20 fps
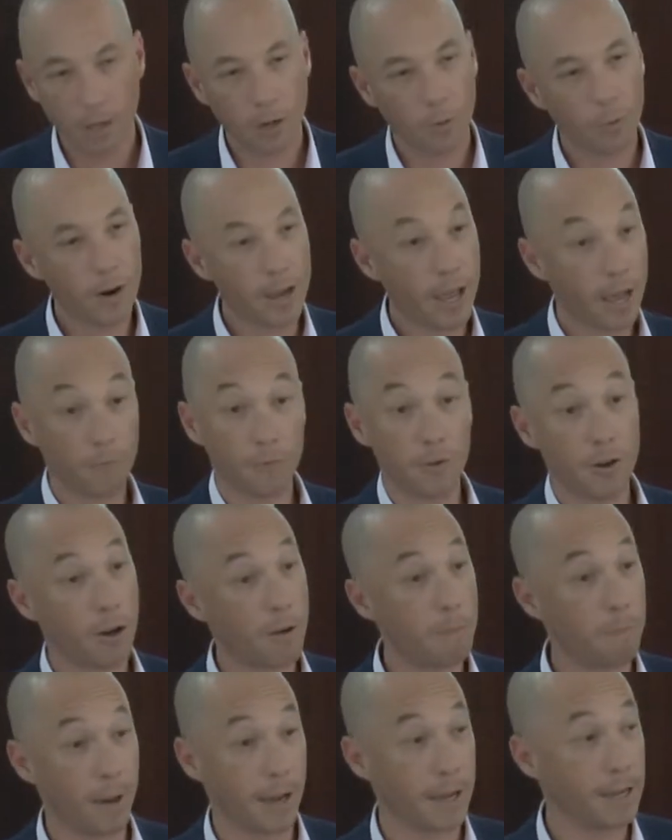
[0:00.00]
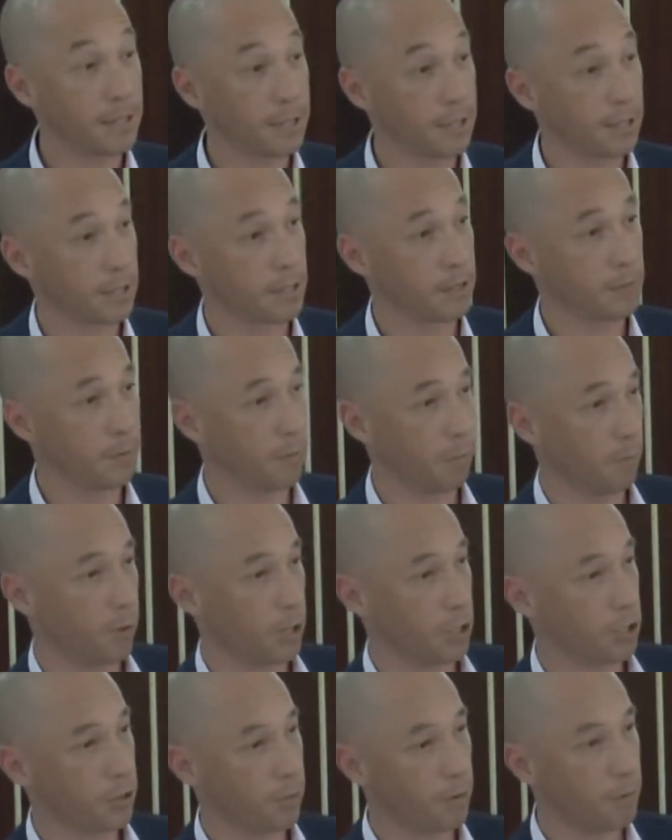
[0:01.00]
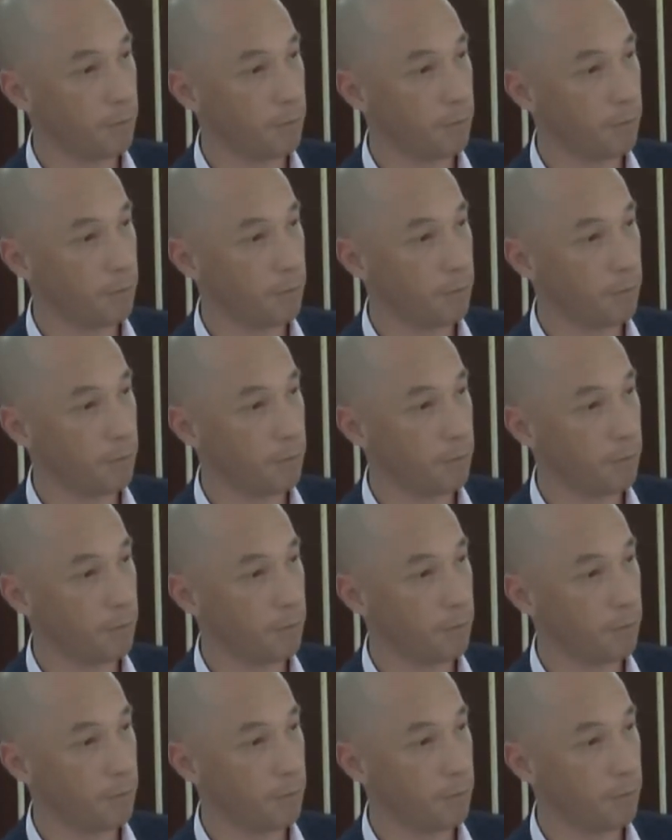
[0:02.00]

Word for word: we have no basis from which to